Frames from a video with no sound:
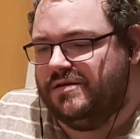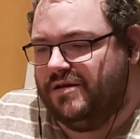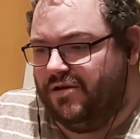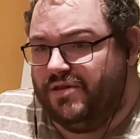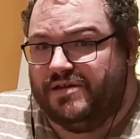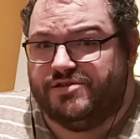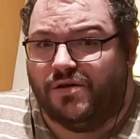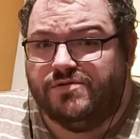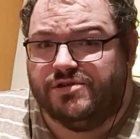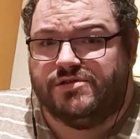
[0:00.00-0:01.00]
They're
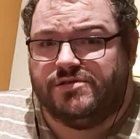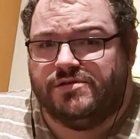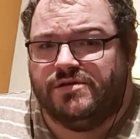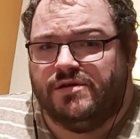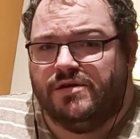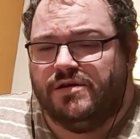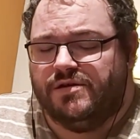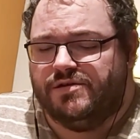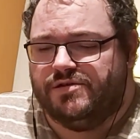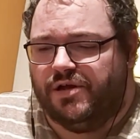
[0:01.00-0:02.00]
soldiers.
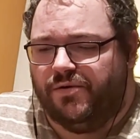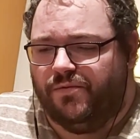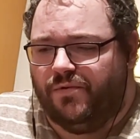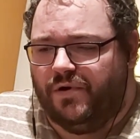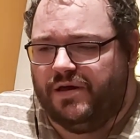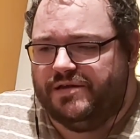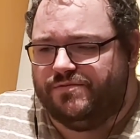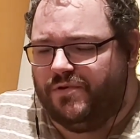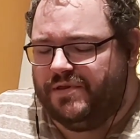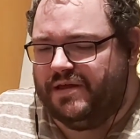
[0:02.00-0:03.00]
So is
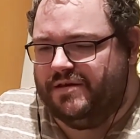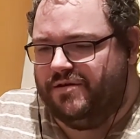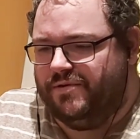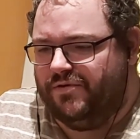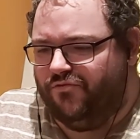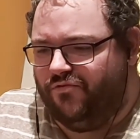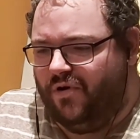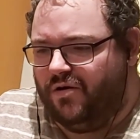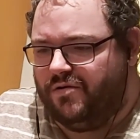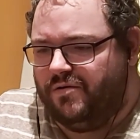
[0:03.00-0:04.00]
what they're doing
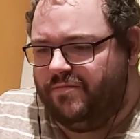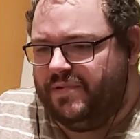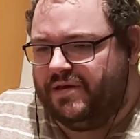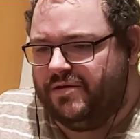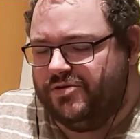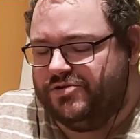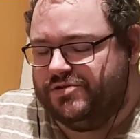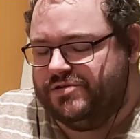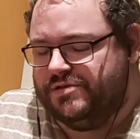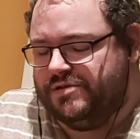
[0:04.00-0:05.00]
wrong?
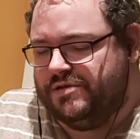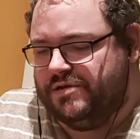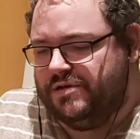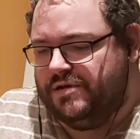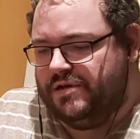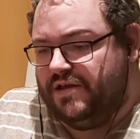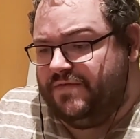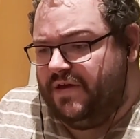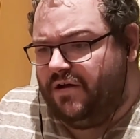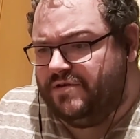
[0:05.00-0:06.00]
Because if
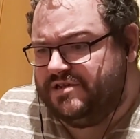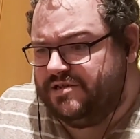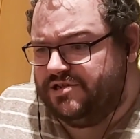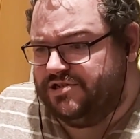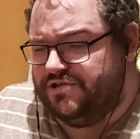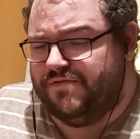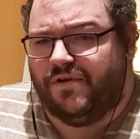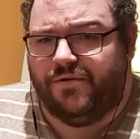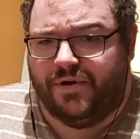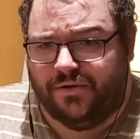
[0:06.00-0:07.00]
they are essentially just
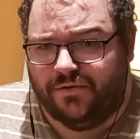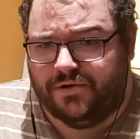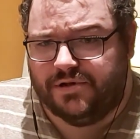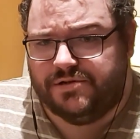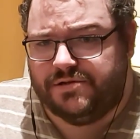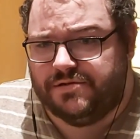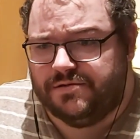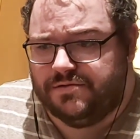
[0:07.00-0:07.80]
following orders,